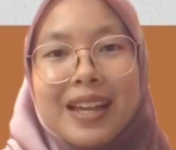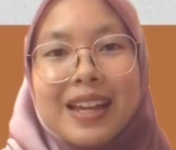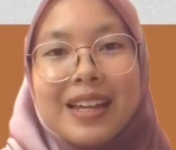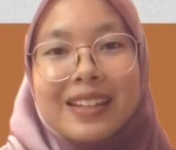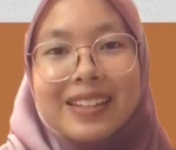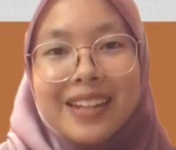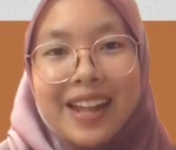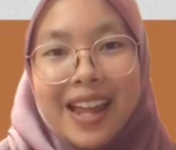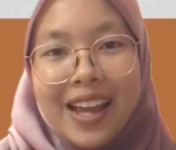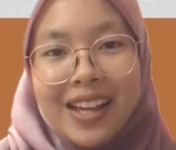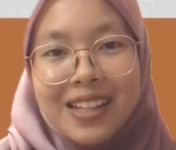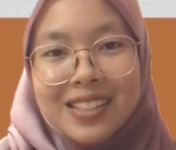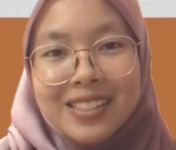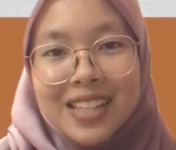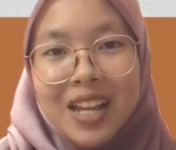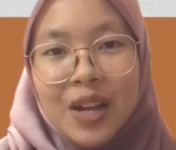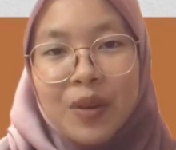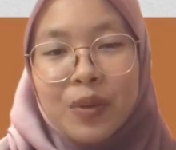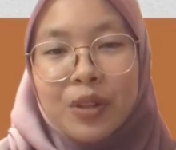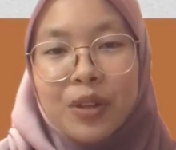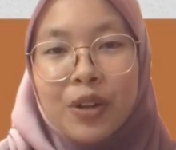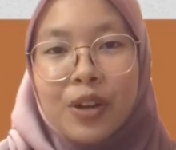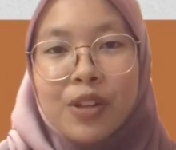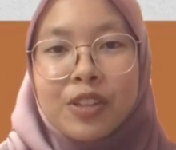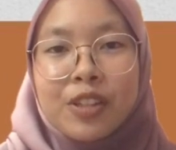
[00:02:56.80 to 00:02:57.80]
Next, I
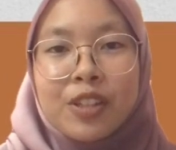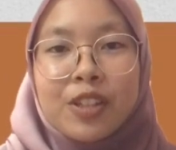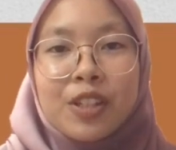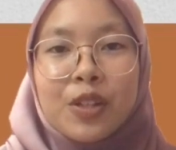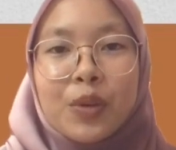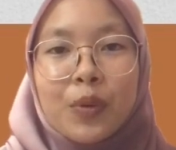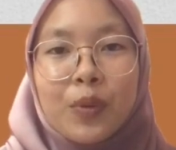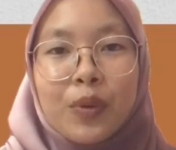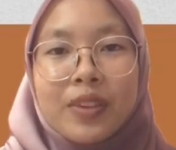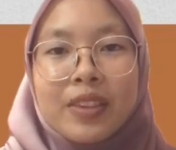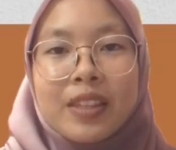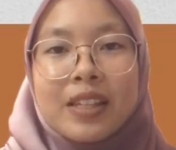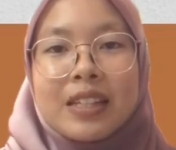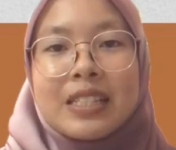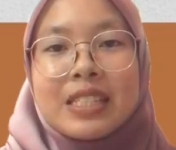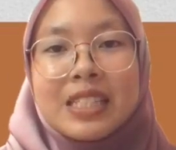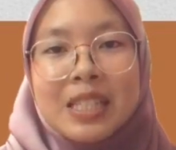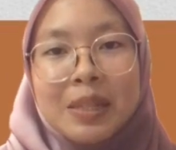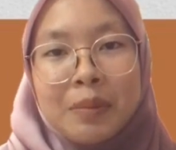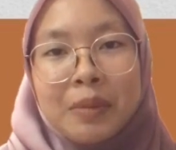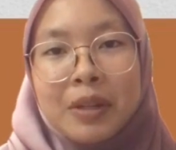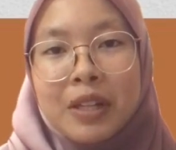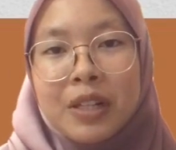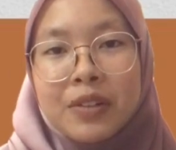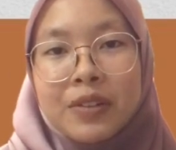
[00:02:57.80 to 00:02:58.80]
will continue with the
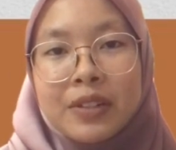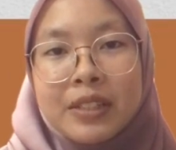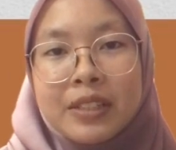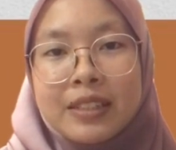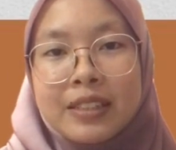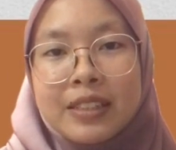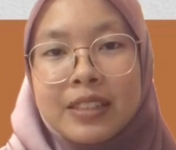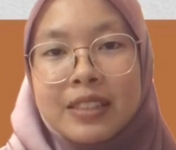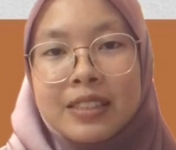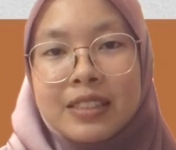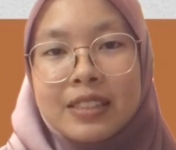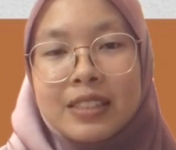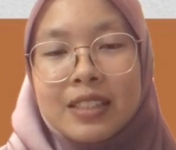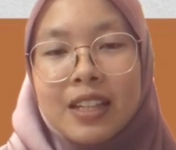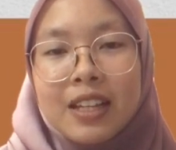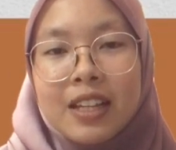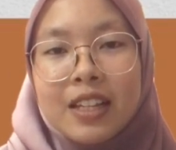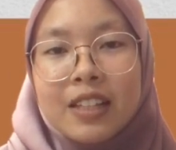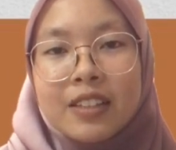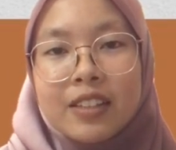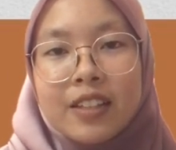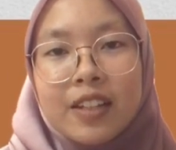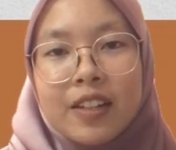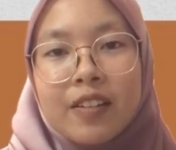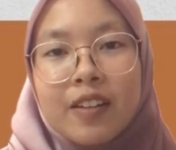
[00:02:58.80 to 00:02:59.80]
similarities.
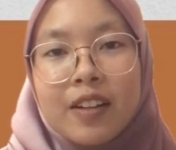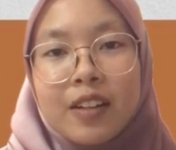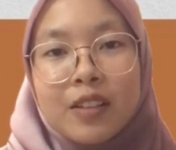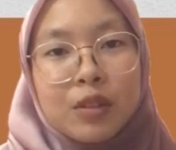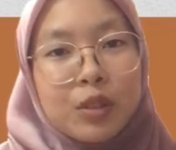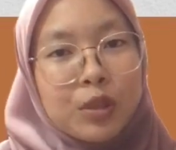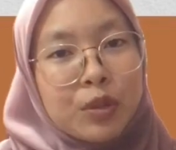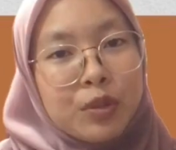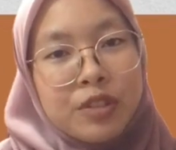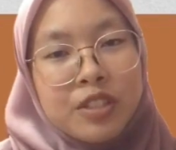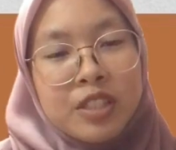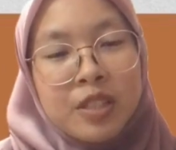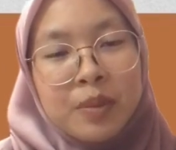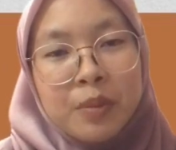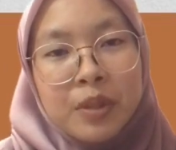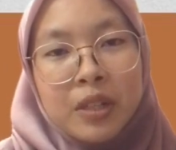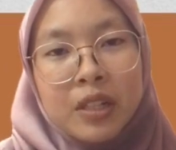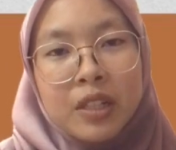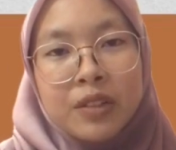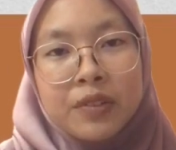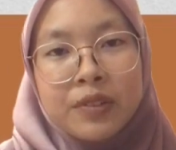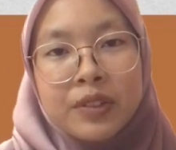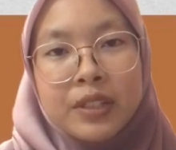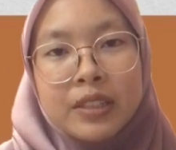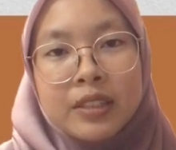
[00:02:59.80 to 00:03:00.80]
There are two
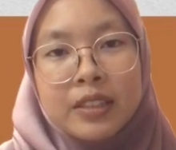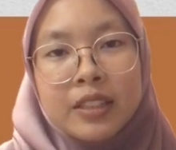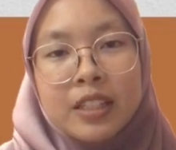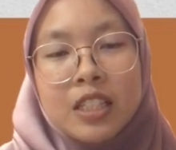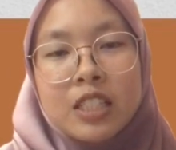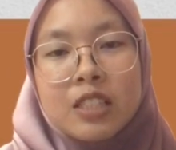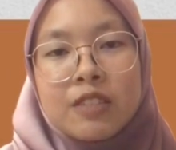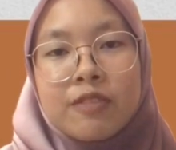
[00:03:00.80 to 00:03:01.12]
similarities